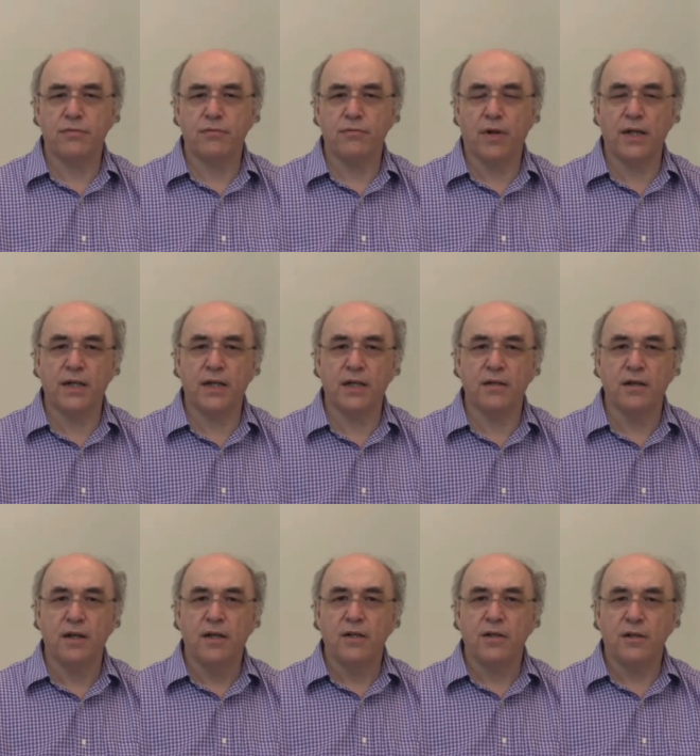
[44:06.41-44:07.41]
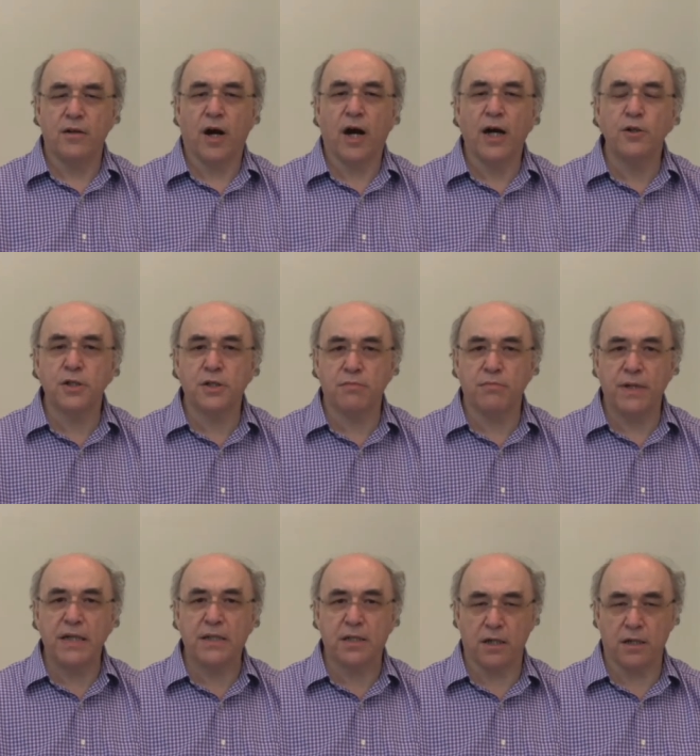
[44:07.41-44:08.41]
running, you know, hundreds of
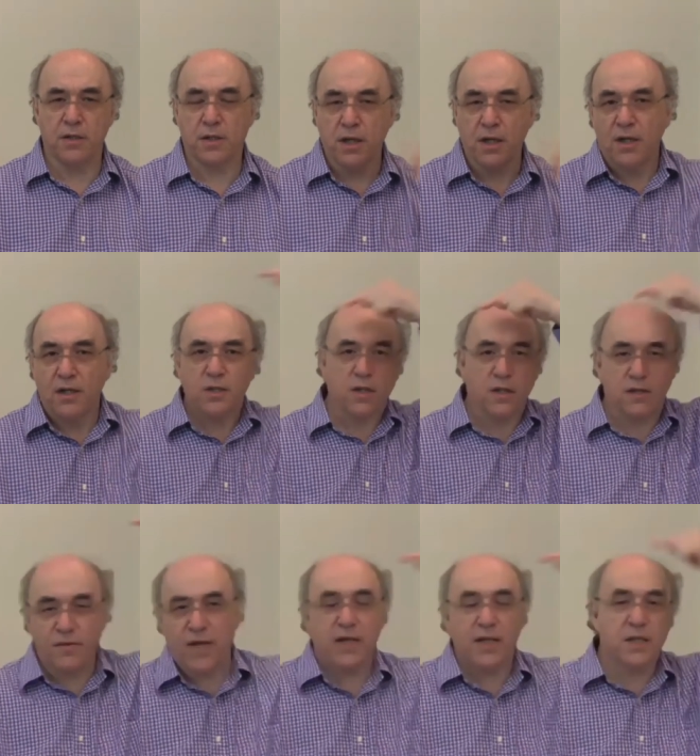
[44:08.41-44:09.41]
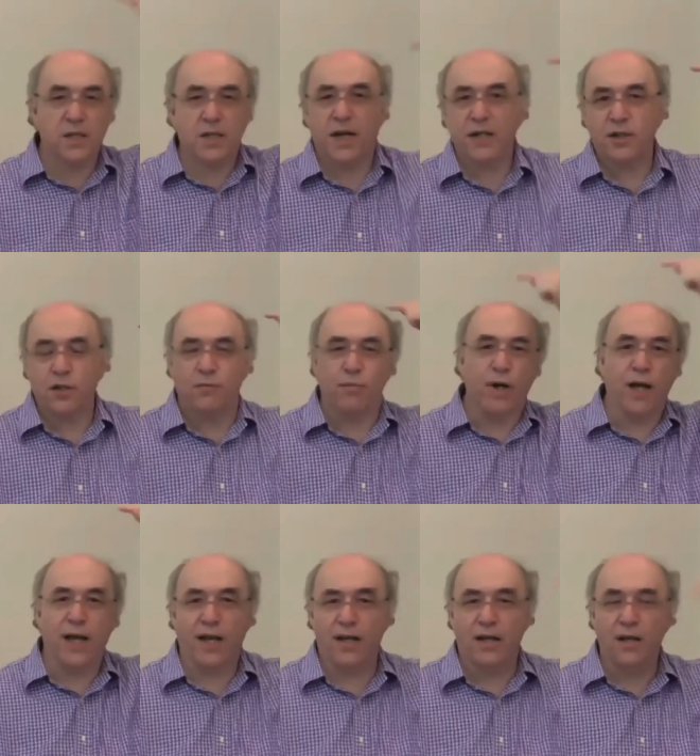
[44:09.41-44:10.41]
meters sort of inside your
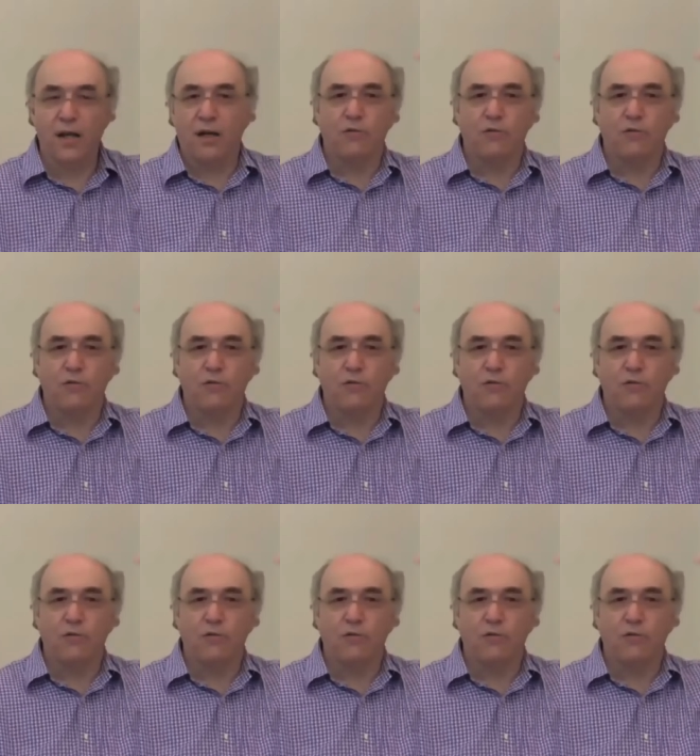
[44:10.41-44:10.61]
brain,